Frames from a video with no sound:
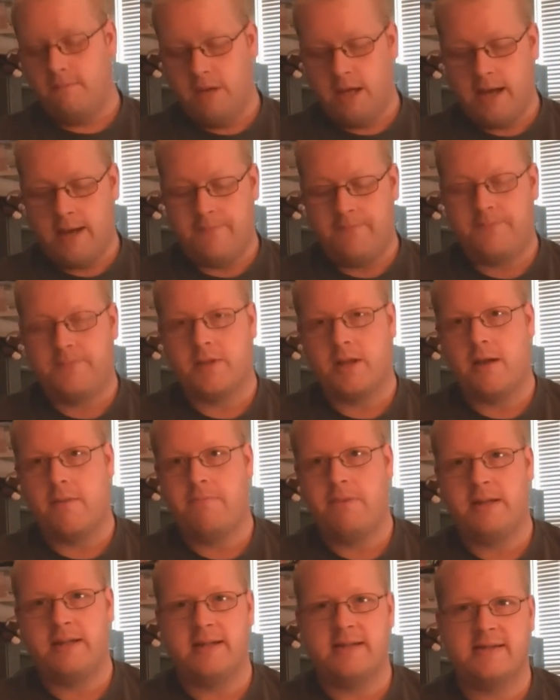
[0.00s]
Yeah.
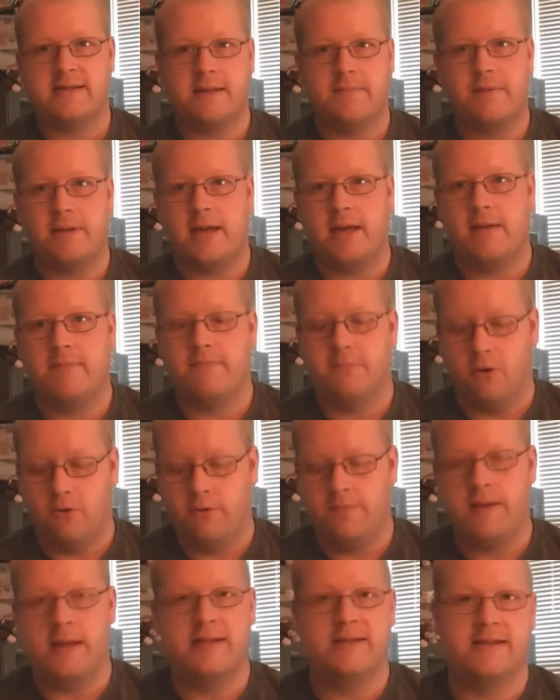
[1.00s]
Picked this up again,
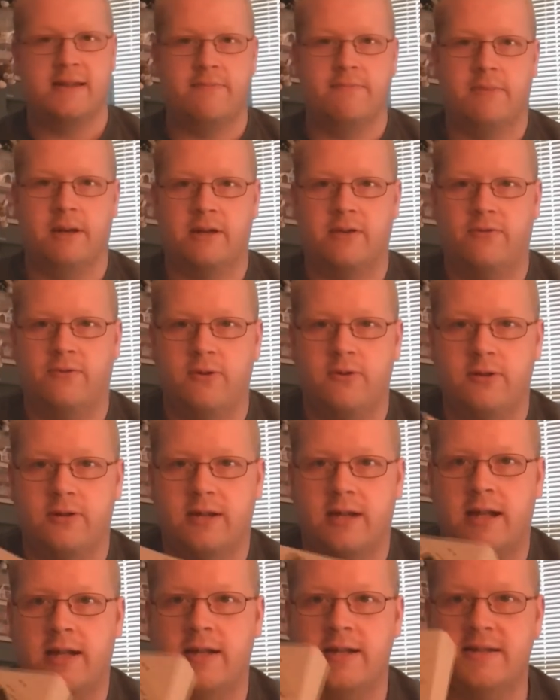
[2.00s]
only paid $7 for it,
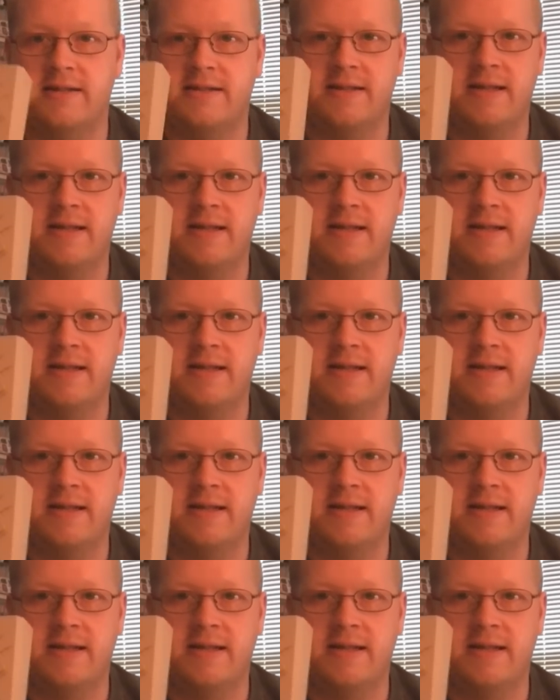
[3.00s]
and that is